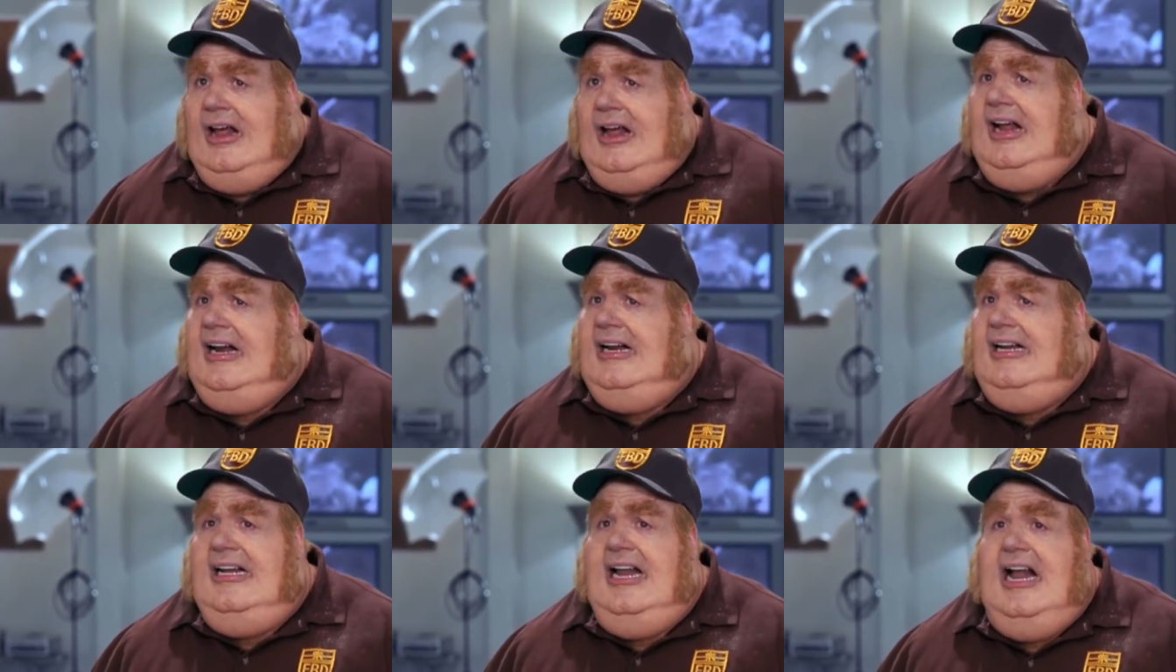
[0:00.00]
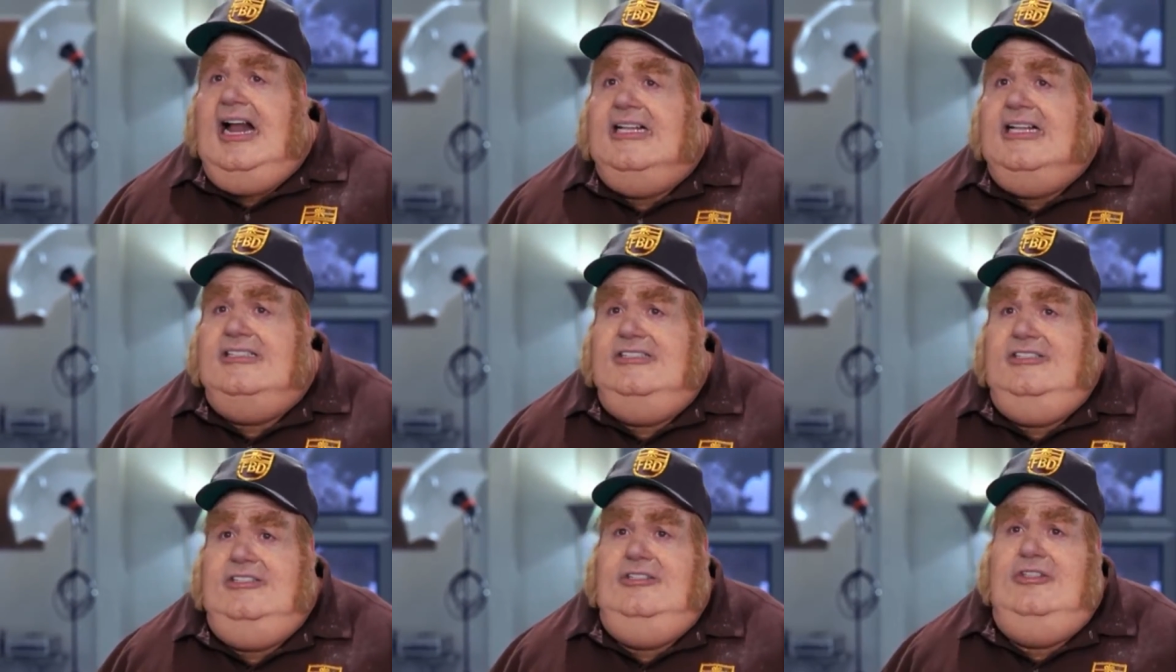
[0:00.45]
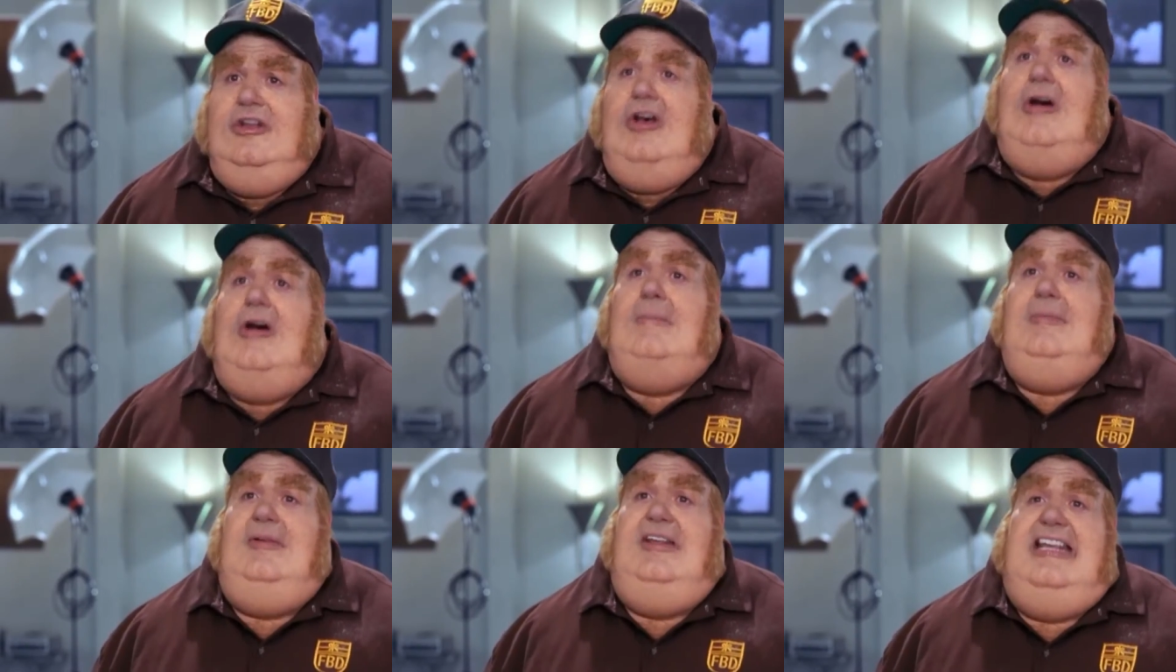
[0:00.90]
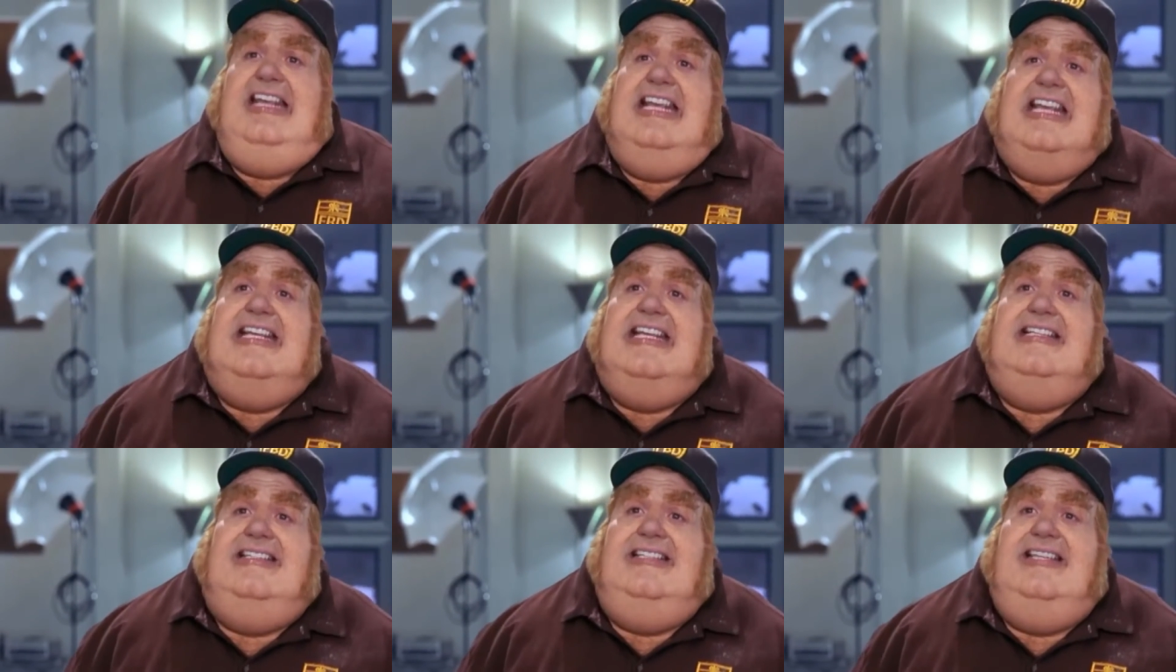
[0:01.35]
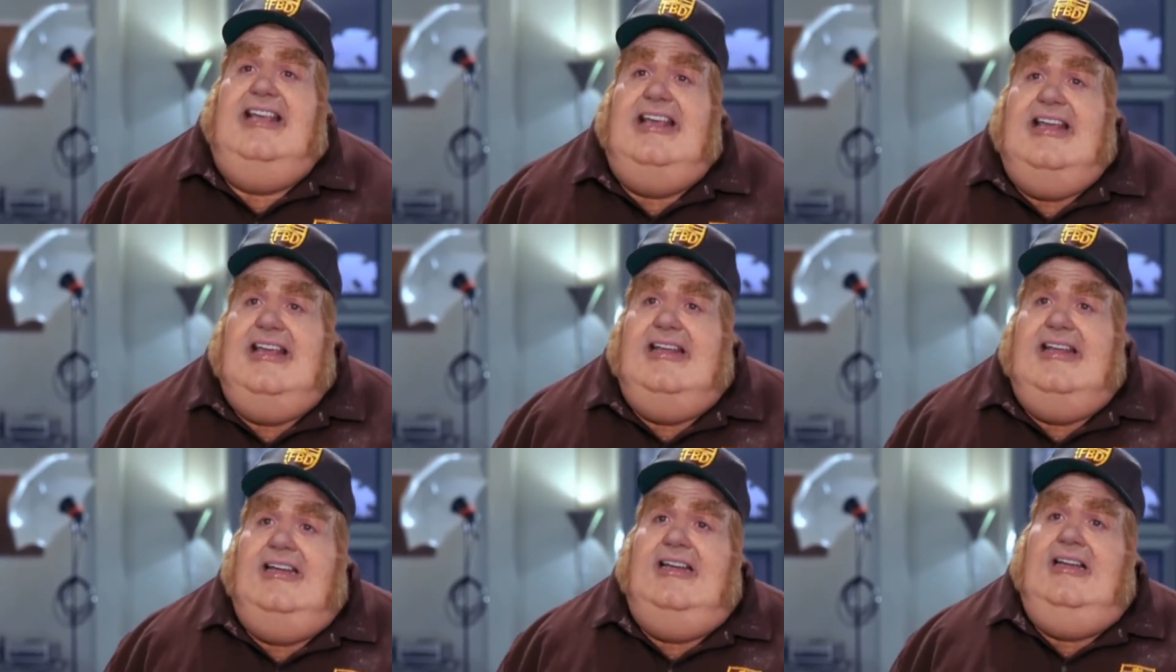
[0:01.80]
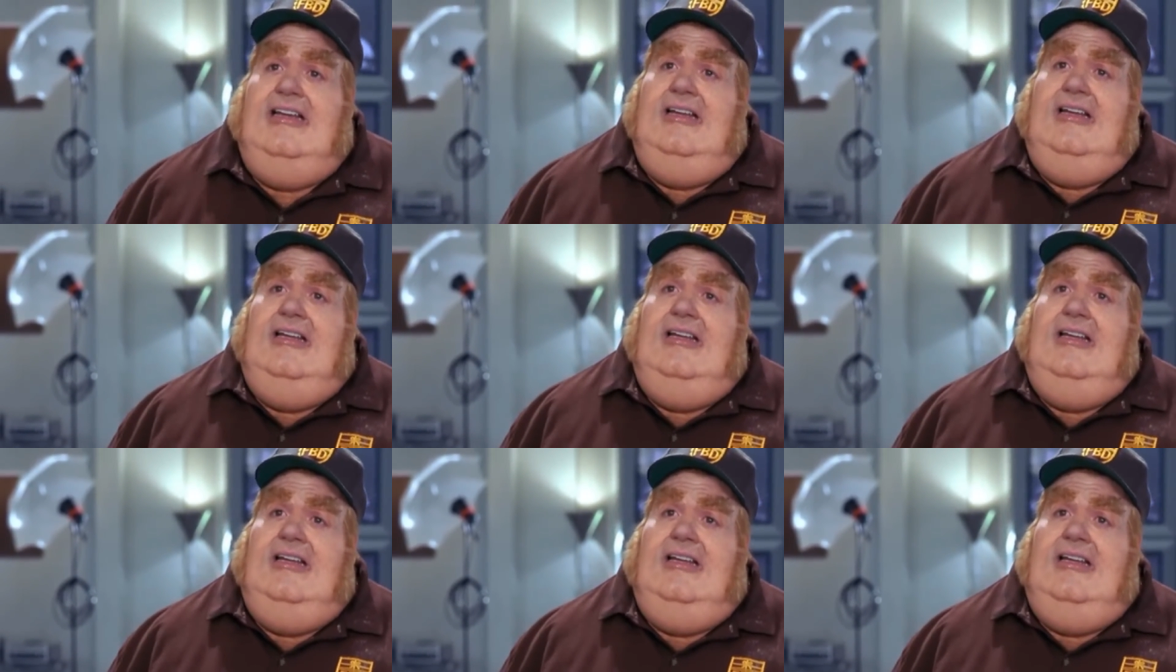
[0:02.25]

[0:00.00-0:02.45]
I can't stop eating.